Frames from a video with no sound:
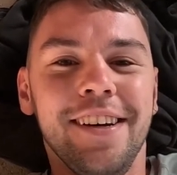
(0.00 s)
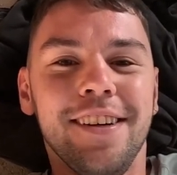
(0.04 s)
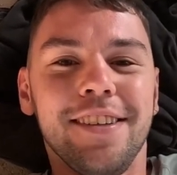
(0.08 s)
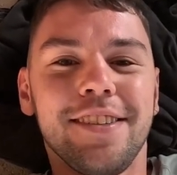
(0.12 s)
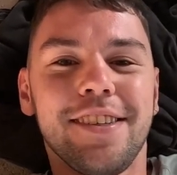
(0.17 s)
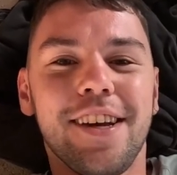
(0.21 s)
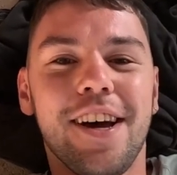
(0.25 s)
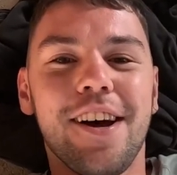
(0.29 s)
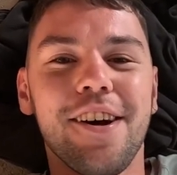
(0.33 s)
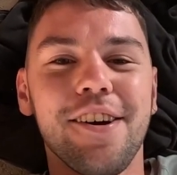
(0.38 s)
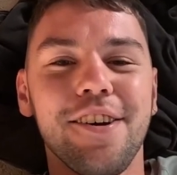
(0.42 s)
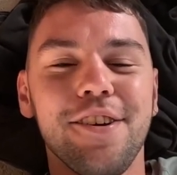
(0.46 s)

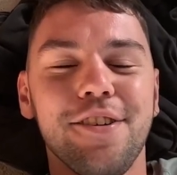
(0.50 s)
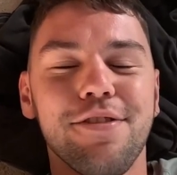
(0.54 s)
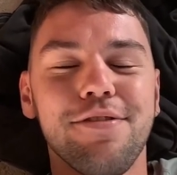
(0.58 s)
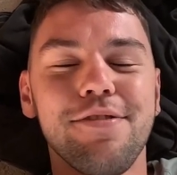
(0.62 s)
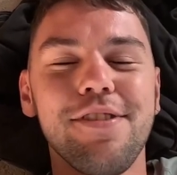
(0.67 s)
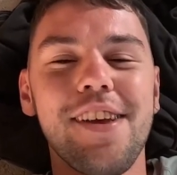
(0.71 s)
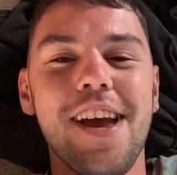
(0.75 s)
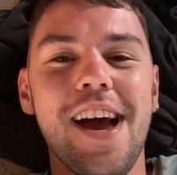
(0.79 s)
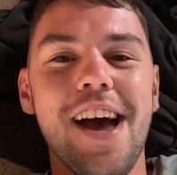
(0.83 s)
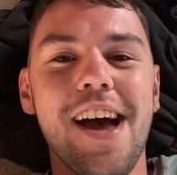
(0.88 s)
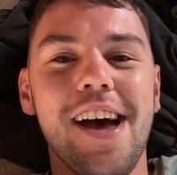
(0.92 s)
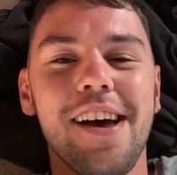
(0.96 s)
So
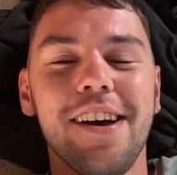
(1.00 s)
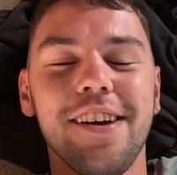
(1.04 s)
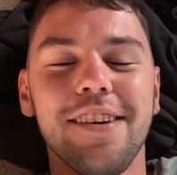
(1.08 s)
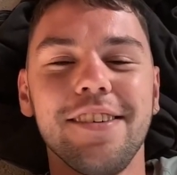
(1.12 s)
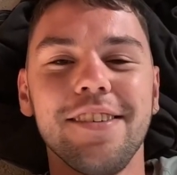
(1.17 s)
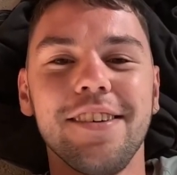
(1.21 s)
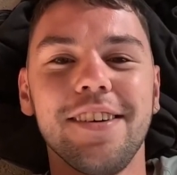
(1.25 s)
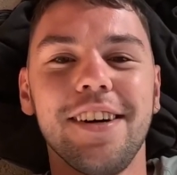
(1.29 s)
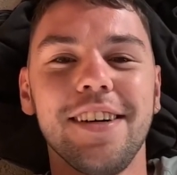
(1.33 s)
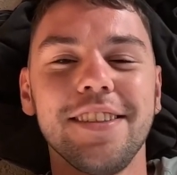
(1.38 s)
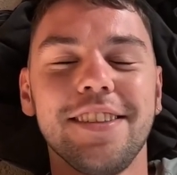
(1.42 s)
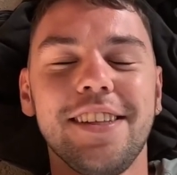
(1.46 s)

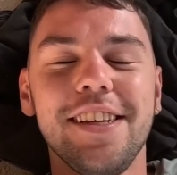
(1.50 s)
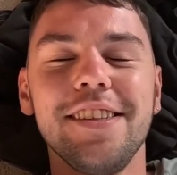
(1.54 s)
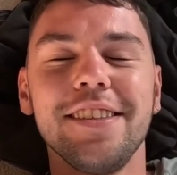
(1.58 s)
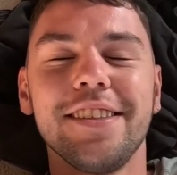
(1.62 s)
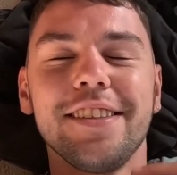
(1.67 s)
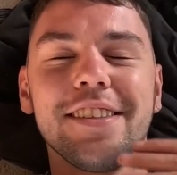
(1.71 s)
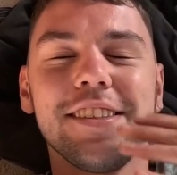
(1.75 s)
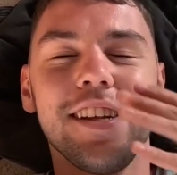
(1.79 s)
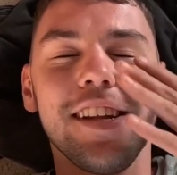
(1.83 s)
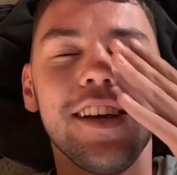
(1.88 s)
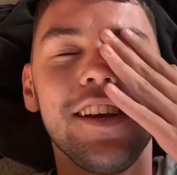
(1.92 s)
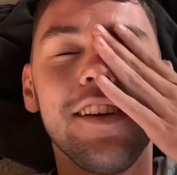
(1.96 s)
yeah, I didn't
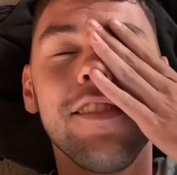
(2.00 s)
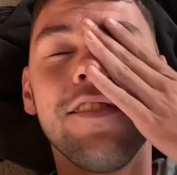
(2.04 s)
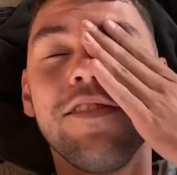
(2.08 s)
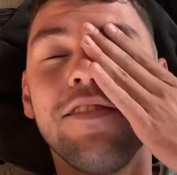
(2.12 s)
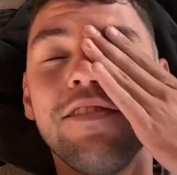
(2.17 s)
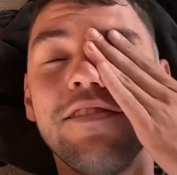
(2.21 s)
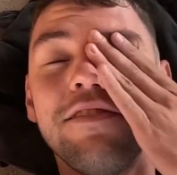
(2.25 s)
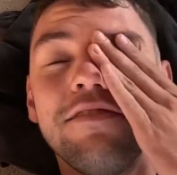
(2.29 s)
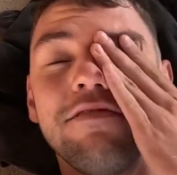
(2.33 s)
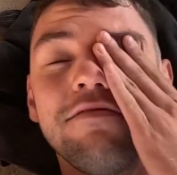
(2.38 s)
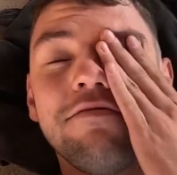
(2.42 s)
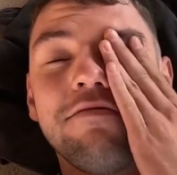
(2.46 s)

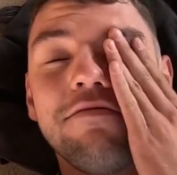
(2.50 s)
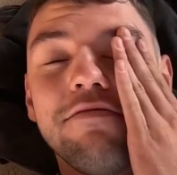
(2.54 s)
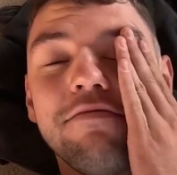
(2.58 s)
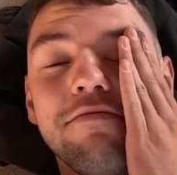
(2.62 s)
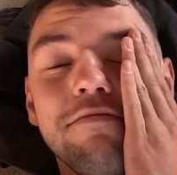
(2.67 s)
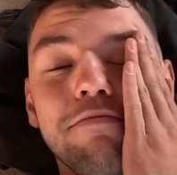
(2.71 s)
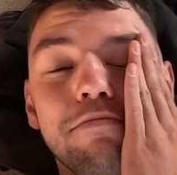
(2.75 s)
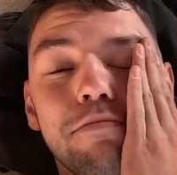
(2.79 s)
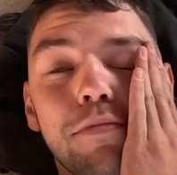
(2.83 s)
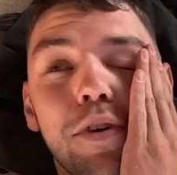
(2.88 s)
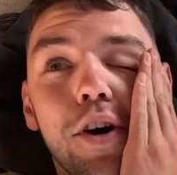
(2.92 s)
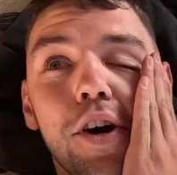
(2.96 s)
sleep
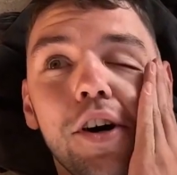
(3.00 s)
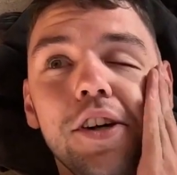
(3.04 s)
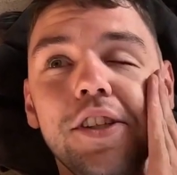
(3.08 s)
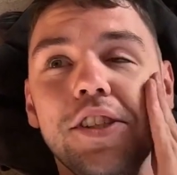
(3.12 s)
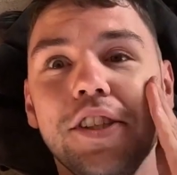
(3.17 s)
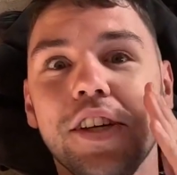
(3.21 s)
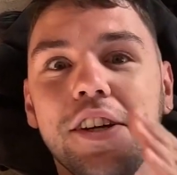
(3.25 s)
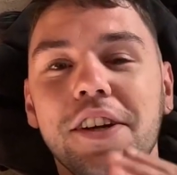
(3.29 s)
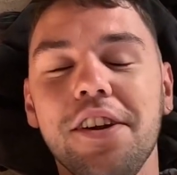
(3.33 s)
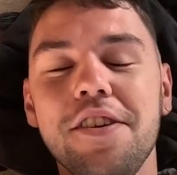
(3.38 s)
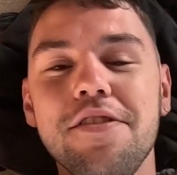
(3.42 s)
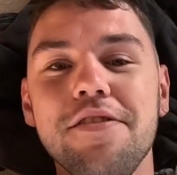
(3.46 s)

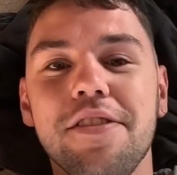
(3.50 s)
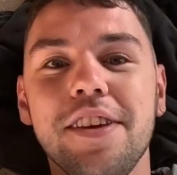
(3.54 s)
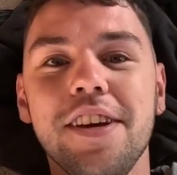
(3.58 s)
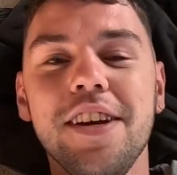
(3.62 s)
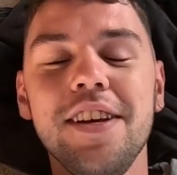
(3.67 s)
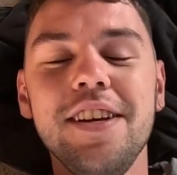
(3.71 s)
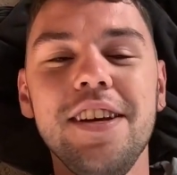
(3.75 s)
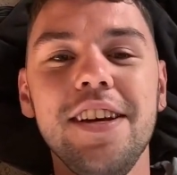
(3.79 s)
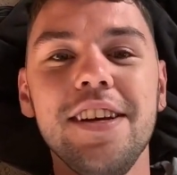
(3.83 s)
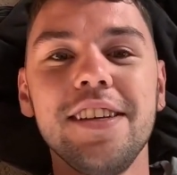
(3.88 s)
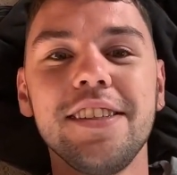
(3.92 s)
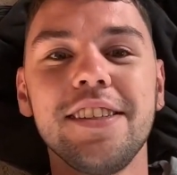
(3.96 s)
much, I don't
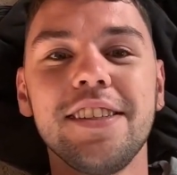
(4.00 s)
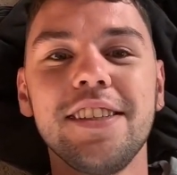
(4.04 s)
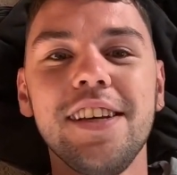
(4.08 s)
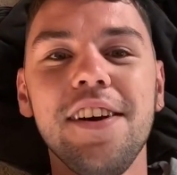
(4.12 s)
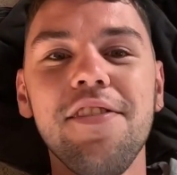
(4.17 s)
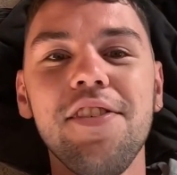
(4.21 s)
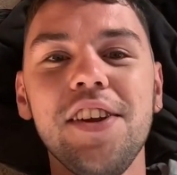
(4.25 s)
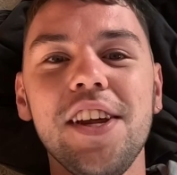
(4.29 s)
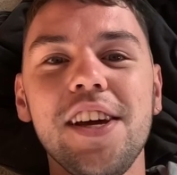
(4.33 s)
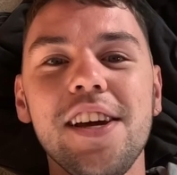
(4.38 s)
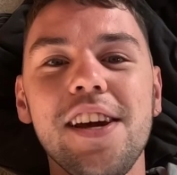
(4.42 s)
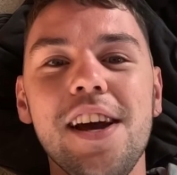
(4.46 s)
think. It's
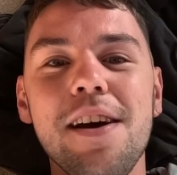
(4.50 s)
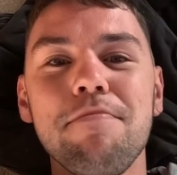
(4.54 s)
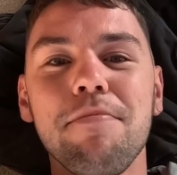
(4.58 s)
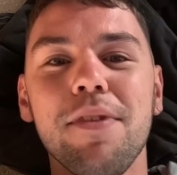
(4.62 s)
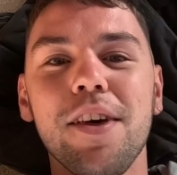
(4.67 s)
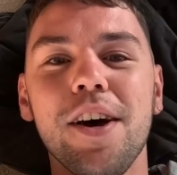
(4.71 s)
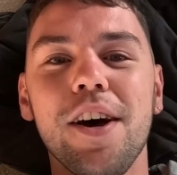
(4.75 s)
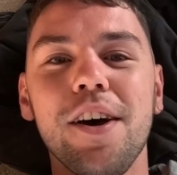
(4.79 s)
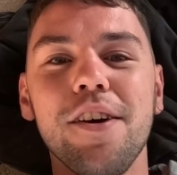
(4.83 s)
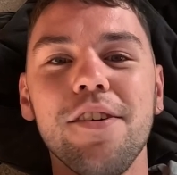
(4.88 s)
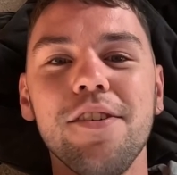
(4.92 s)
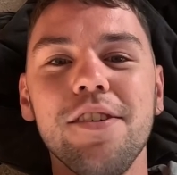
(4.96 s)
7 AM
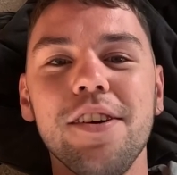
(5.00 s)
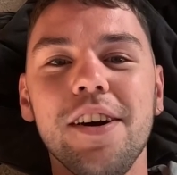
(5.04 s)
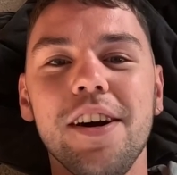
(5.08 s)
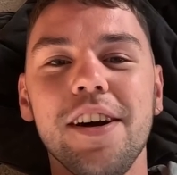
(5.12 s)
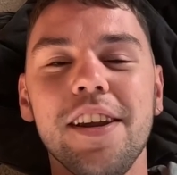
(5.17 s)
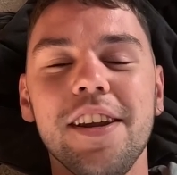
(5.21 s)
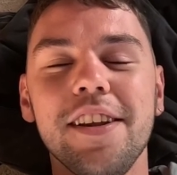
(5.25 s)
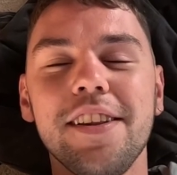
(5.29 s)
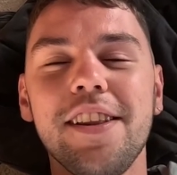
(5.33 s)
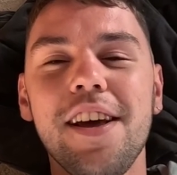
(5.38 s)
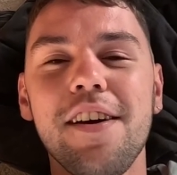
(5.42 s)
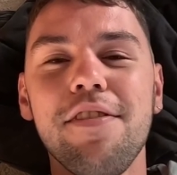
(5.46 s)
though,
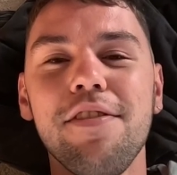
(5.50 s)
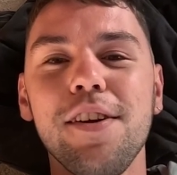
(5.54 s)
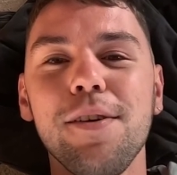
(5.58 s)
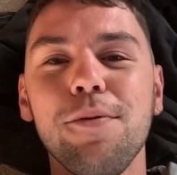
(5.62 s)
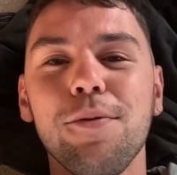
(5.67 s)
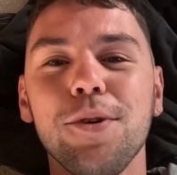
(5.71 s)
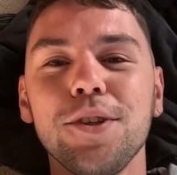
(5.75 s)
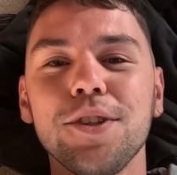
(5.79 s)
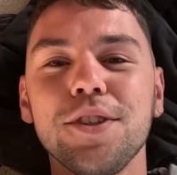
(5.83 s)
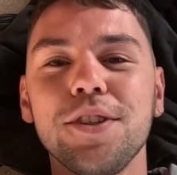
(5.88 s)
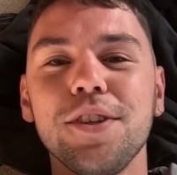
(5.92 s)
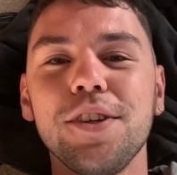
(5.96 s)
and I
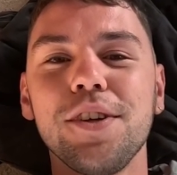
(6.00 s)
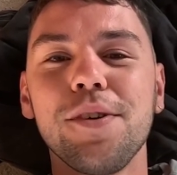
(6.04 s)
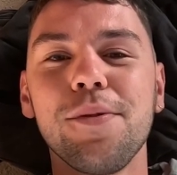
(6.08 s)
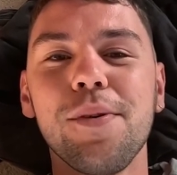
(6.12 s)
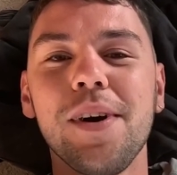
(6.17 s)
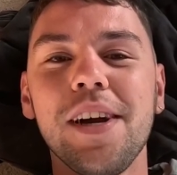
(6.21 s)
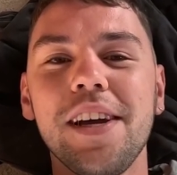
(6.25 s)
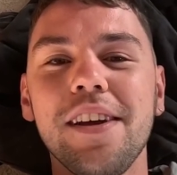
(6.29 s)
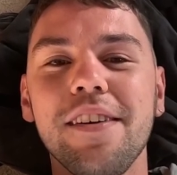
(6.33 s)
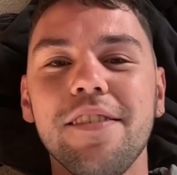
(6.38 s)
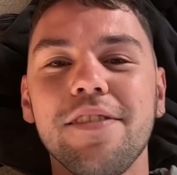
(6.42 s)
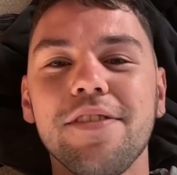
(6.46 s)
definitely wasn't
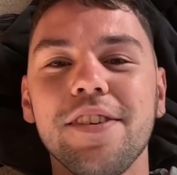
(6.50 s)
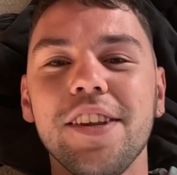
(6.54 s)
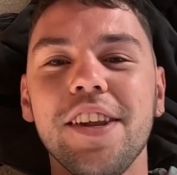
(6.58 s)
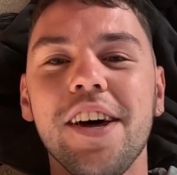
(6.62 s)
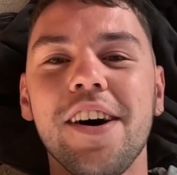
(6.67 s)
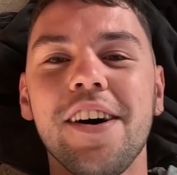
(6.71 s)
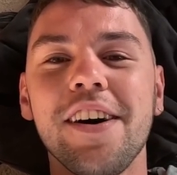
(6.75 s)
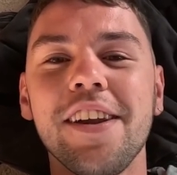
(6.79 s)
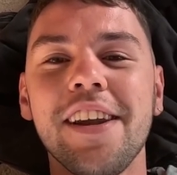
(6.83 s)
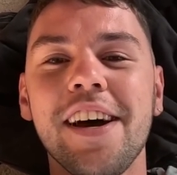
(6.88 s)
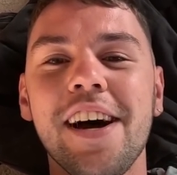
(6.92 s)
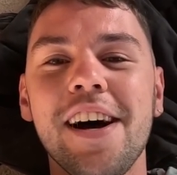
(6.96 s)
awake for
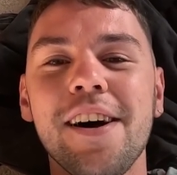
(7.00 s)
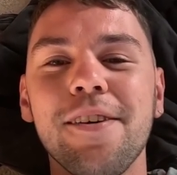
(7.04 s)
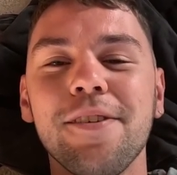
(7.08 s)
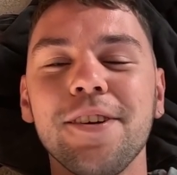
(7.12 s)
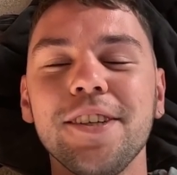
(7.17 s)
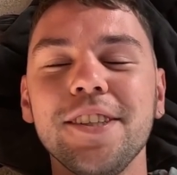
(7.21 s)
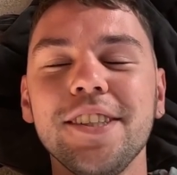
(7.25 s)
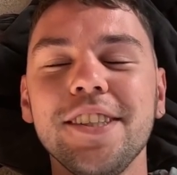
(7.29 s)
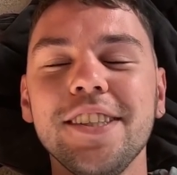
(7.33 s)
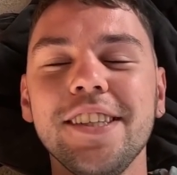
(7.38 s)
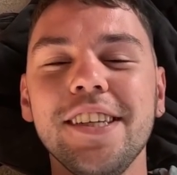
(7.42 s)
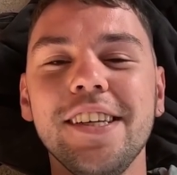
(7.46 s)
9
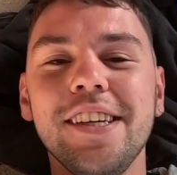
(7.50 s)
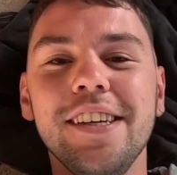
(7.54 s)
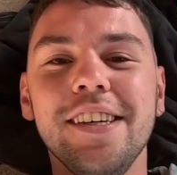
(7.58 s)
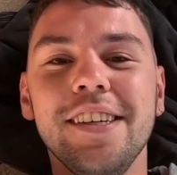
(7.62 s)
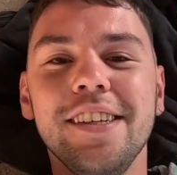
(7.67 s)
hours.